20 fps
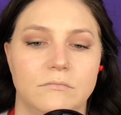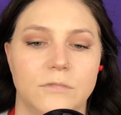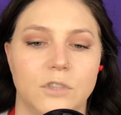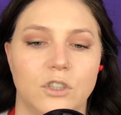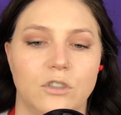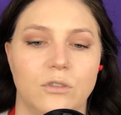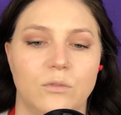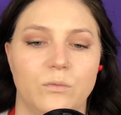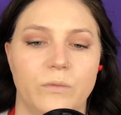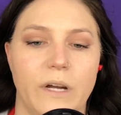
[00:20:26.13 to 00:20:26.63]

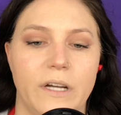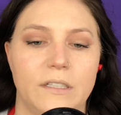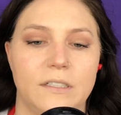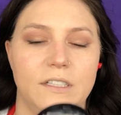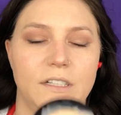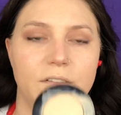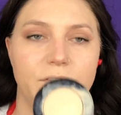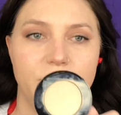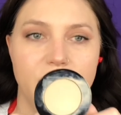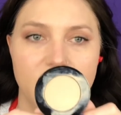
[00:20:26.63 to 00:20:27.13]

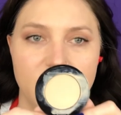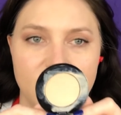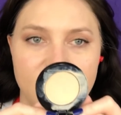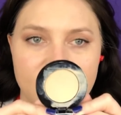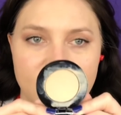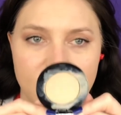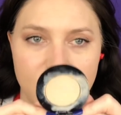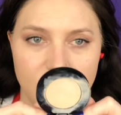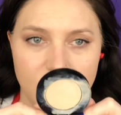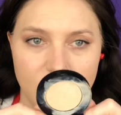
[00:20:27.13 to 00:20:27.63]
Corrective
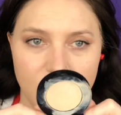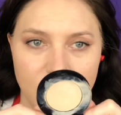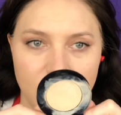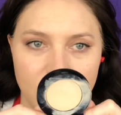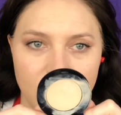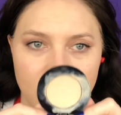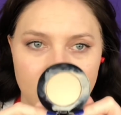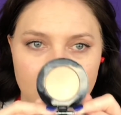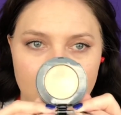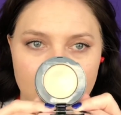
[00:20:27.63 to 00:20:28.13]
Concealer.
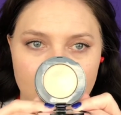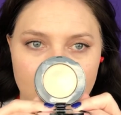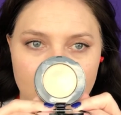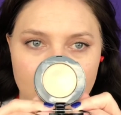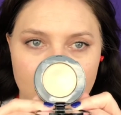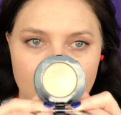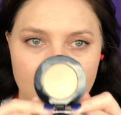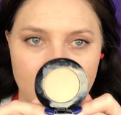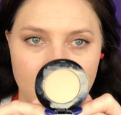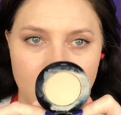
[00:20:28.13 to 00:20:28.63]

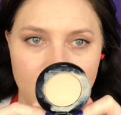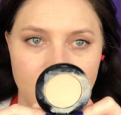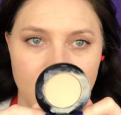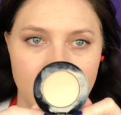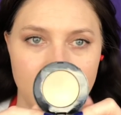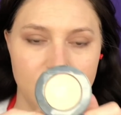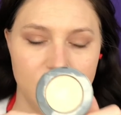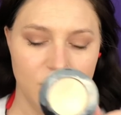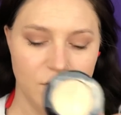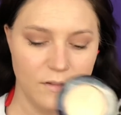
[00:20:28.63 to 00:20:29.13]

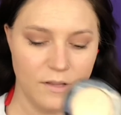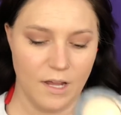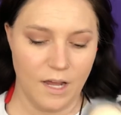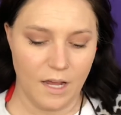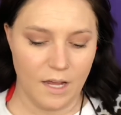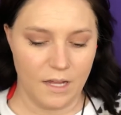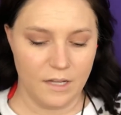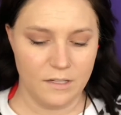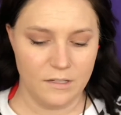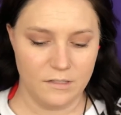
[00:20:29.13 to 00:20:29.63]
So
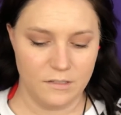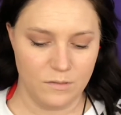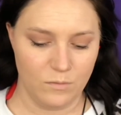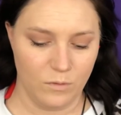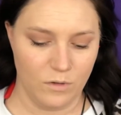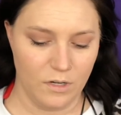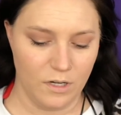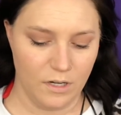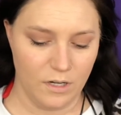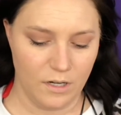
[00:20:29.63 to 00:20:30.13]
that is
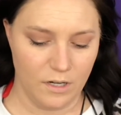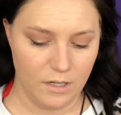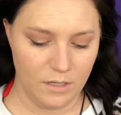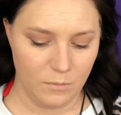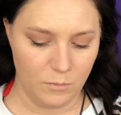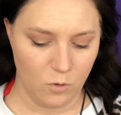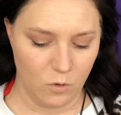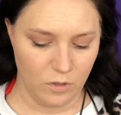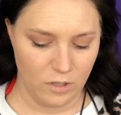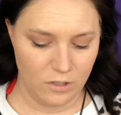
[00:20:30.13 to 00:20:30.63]
what I
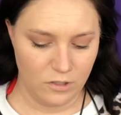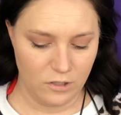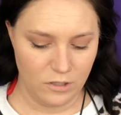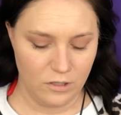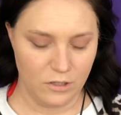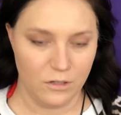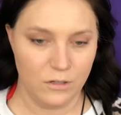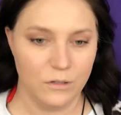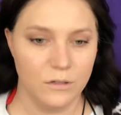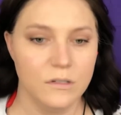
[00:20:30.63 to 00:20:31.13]
am going to
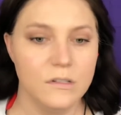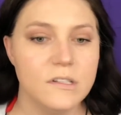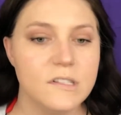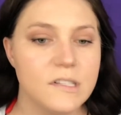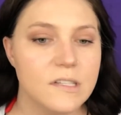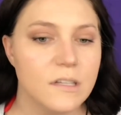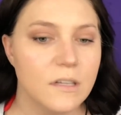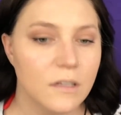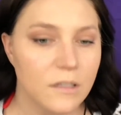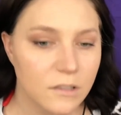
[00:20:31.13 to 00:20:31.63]

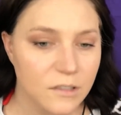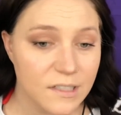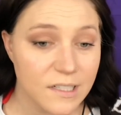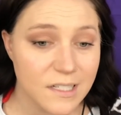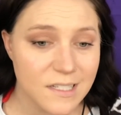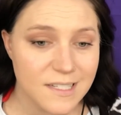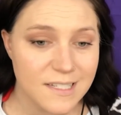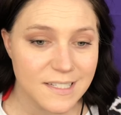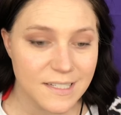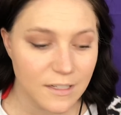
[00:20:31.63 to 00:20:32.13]
use to
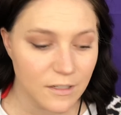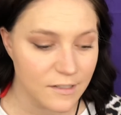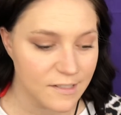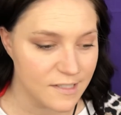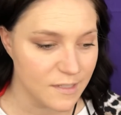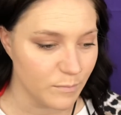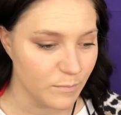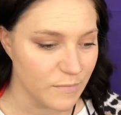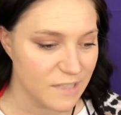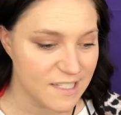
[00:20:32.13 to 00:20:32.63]
conceal
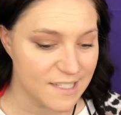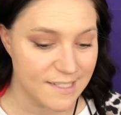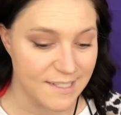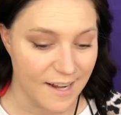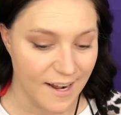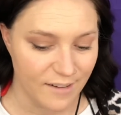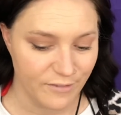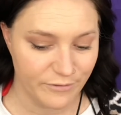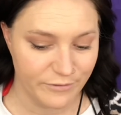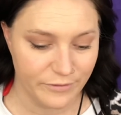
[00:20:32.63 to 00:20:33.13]
some
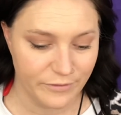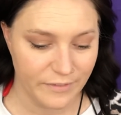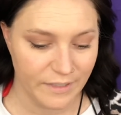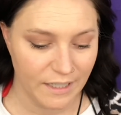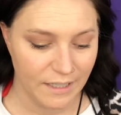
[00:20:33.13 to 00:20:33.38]
stuff.